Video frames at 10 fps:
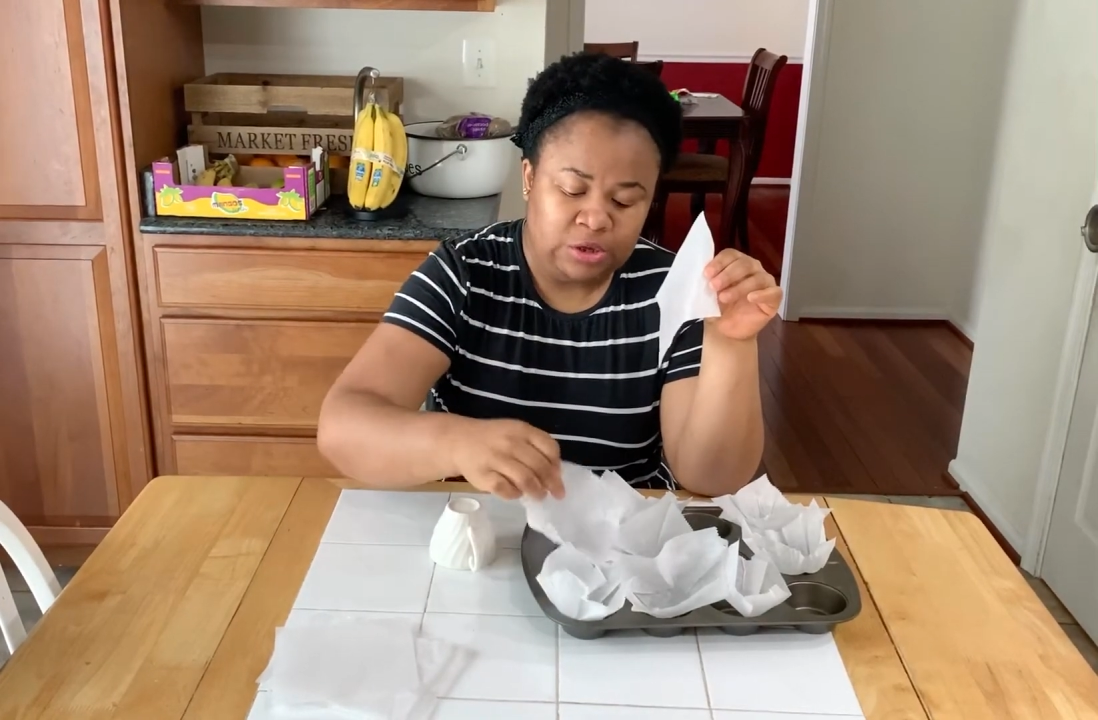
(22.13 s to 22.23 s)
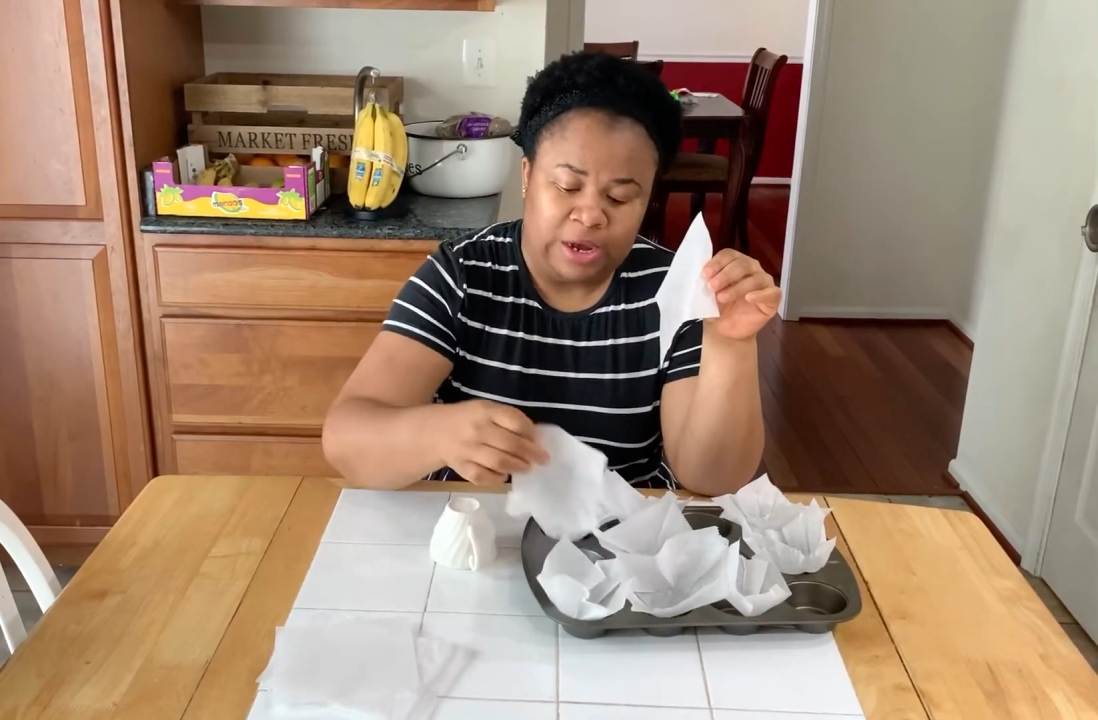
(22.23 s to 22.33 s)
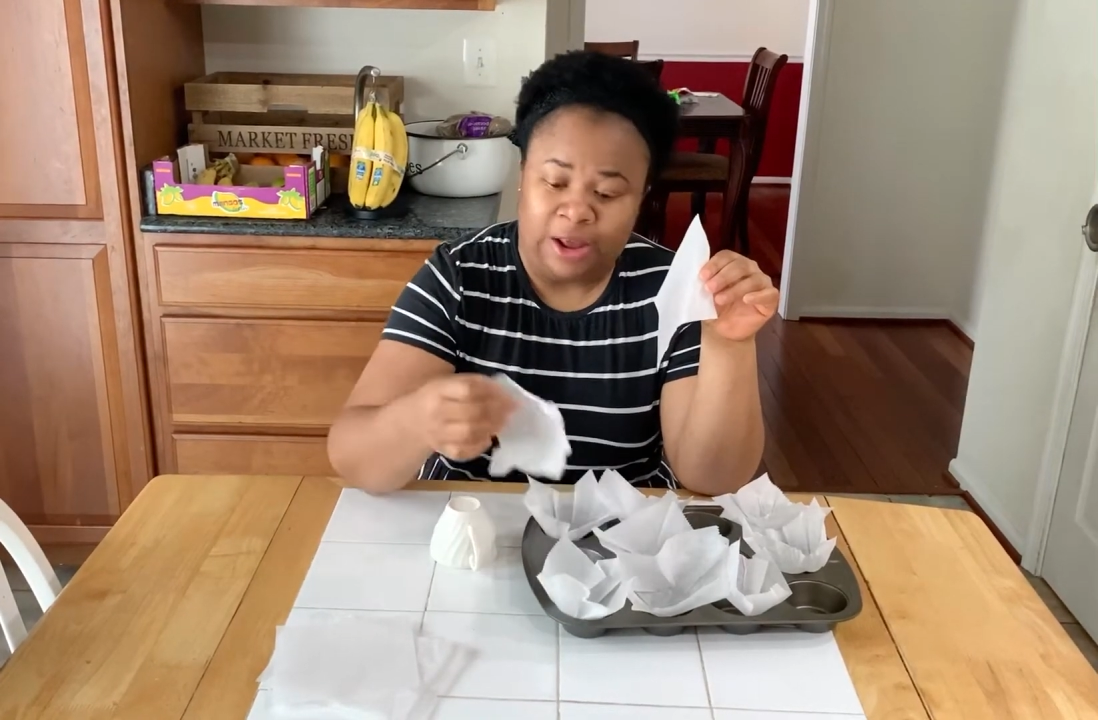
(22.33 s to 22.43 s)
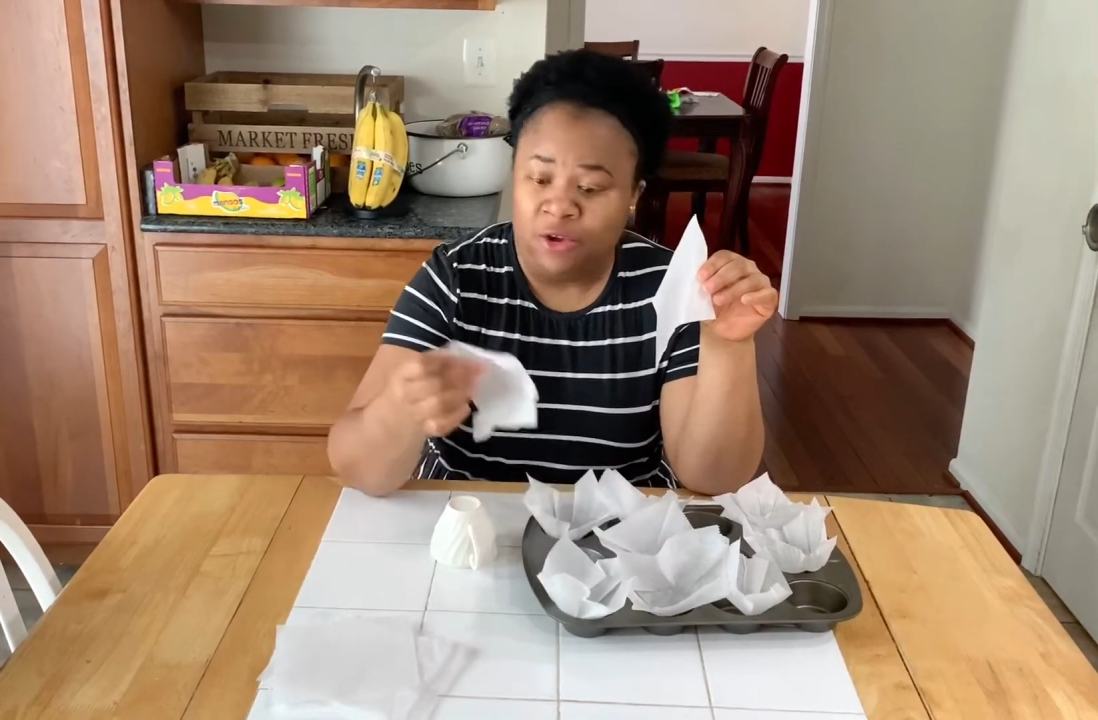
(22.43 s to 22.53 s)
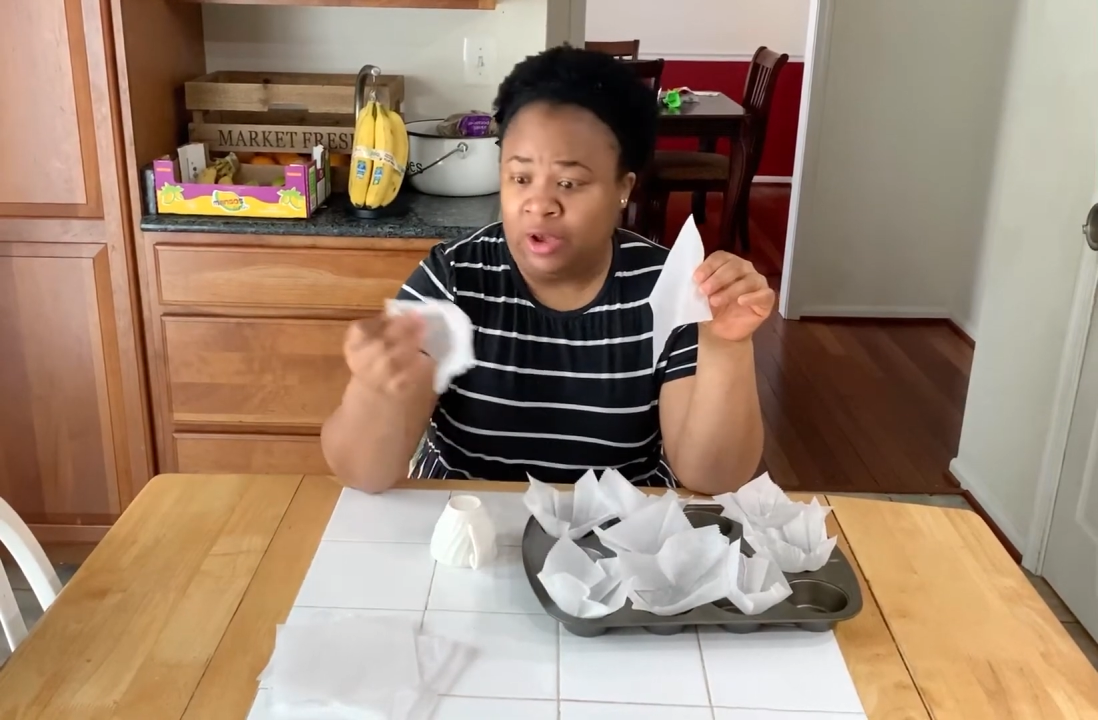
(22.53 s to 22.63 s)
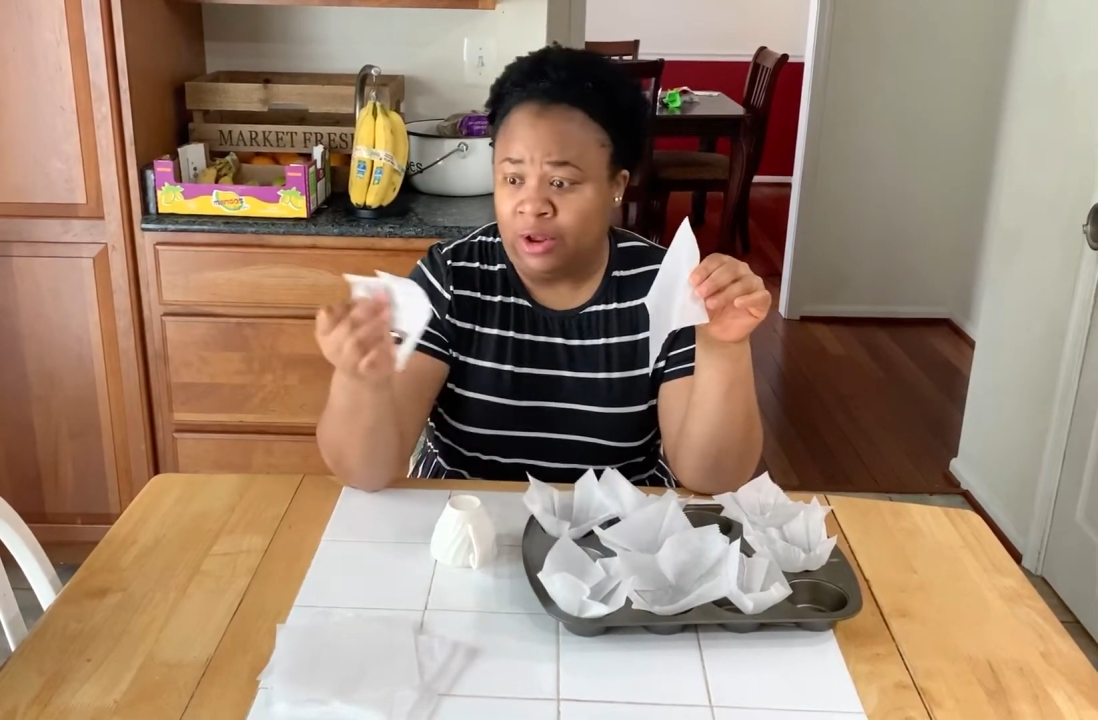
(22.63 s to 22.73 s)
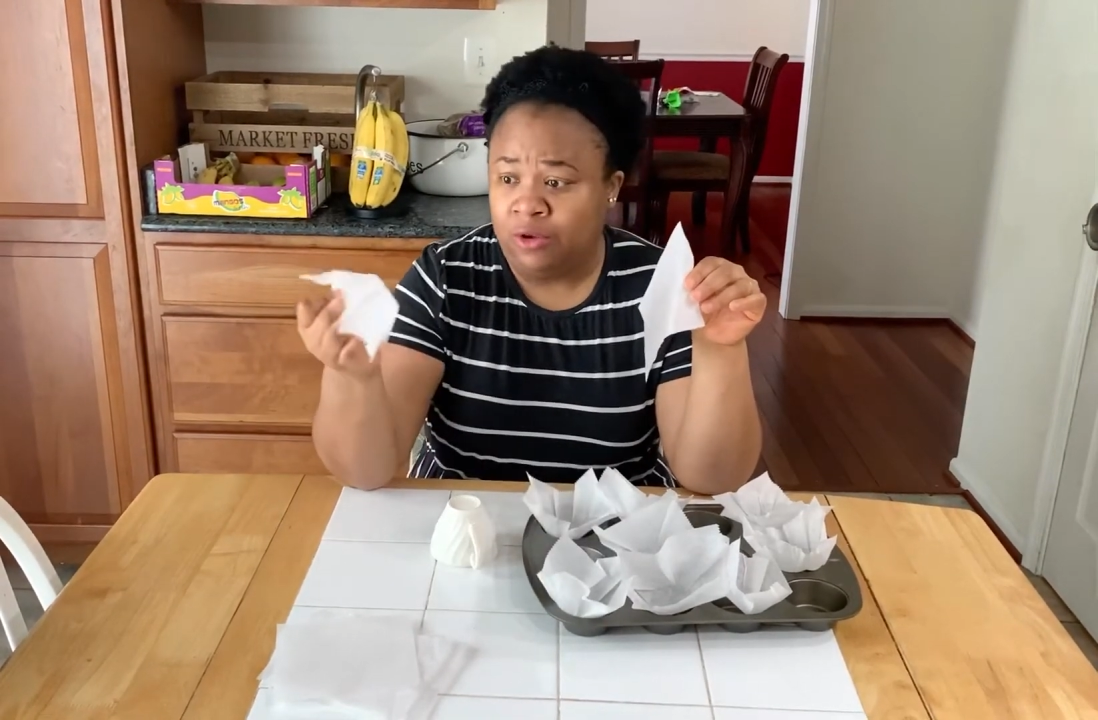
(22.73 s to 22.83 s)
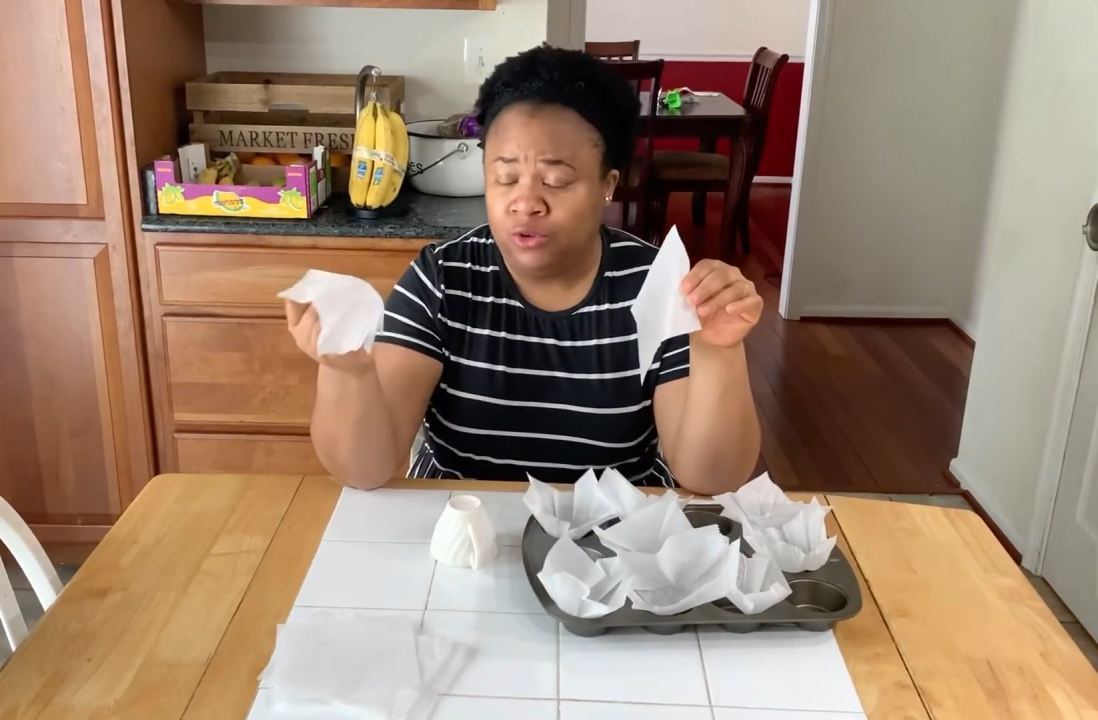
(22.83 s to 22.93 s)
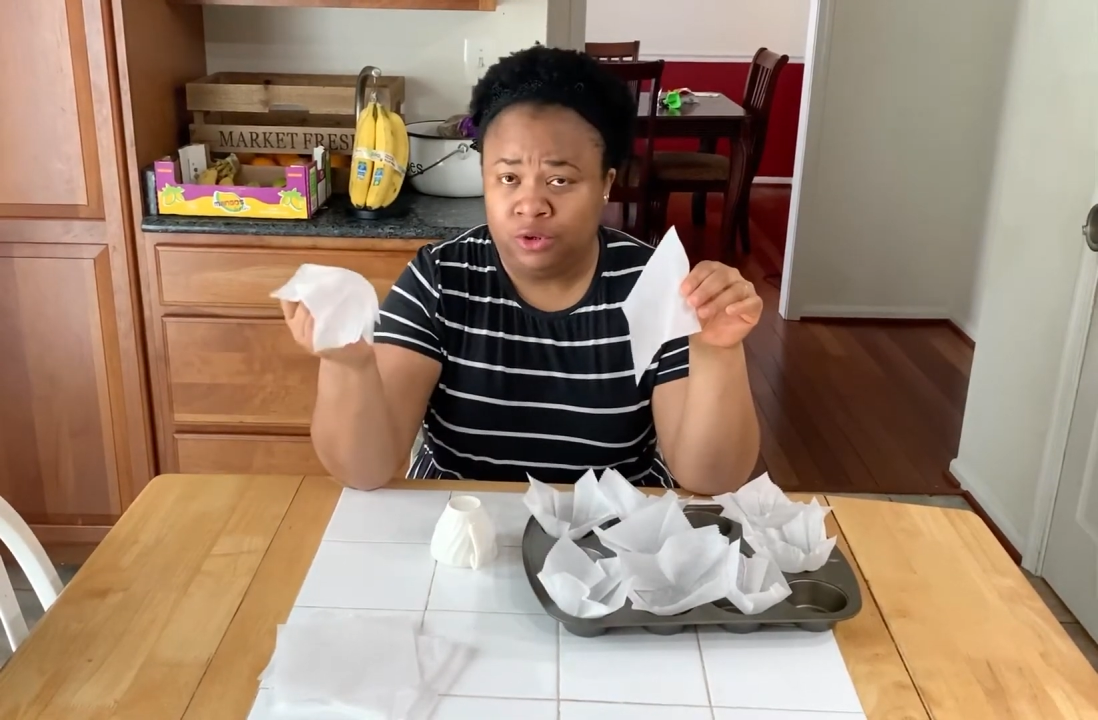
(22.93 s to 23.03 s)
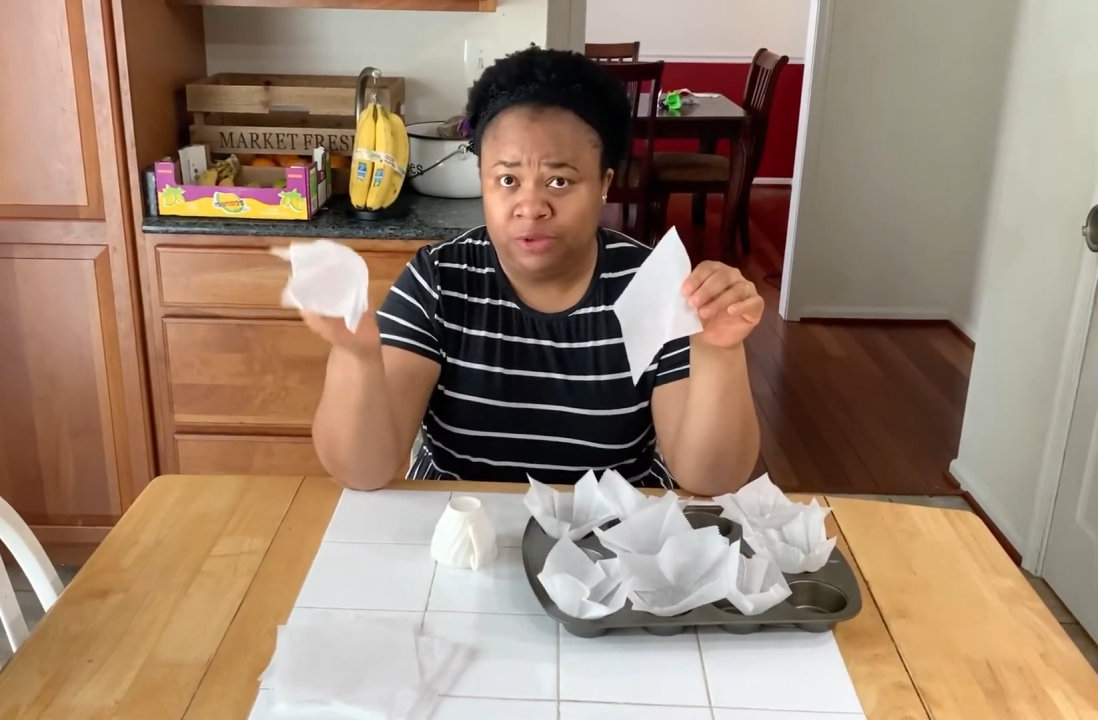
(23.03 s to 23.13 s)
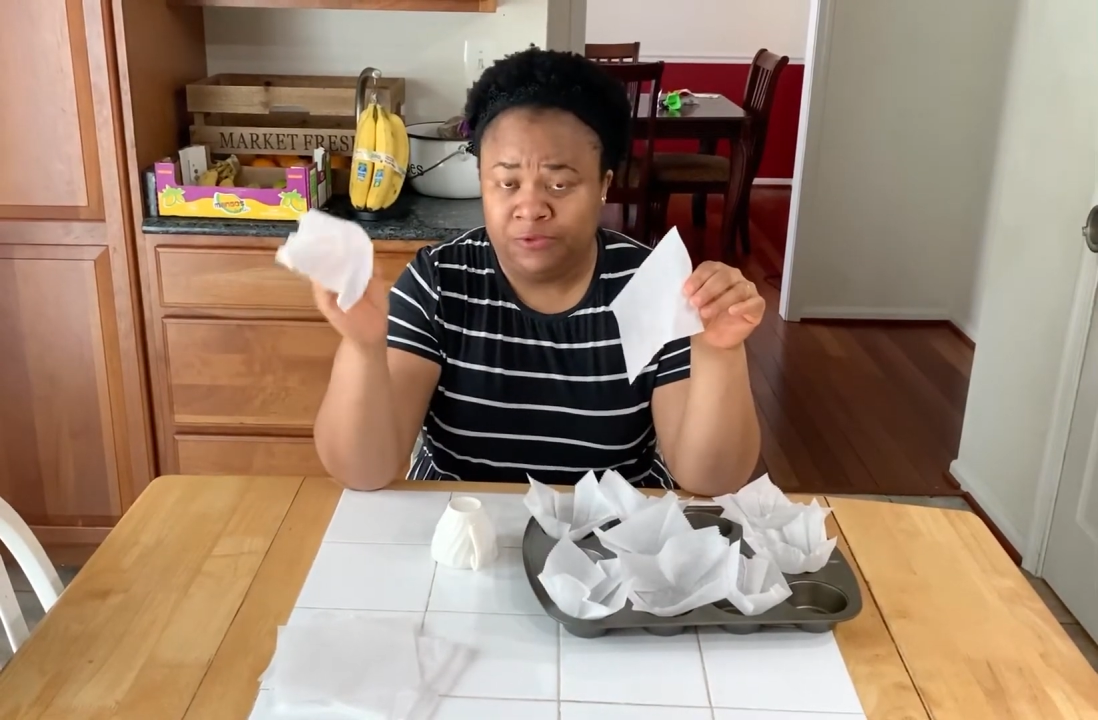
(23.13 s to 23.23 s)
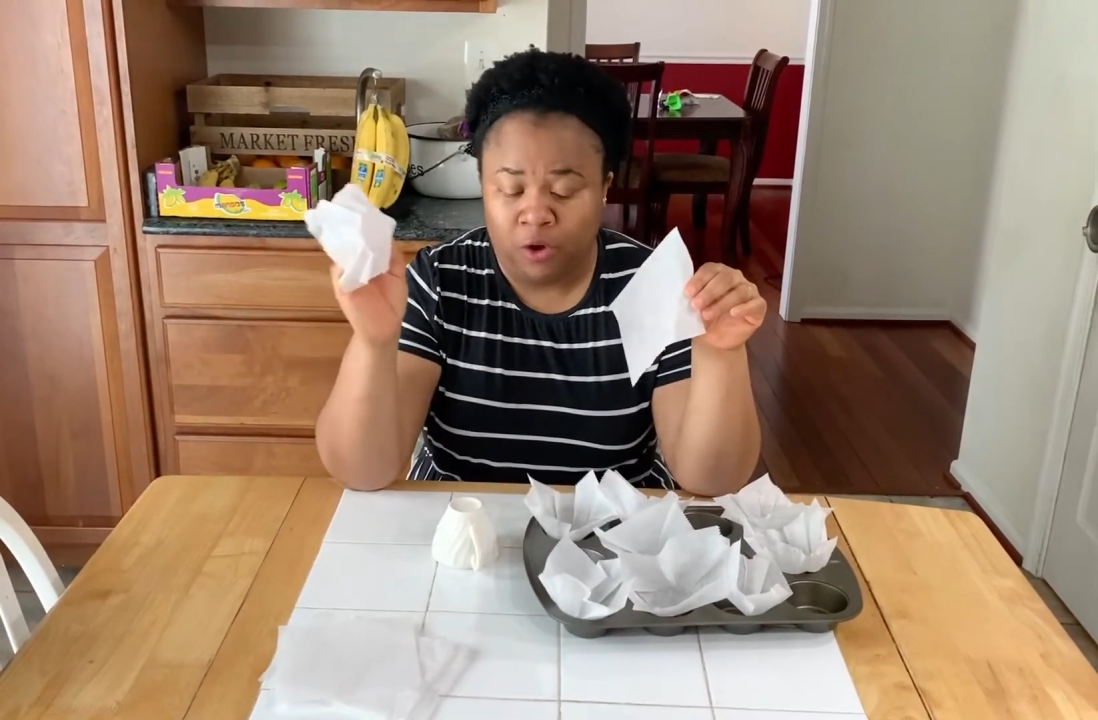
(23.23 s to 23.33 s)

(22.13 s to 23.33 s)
and you can also use it for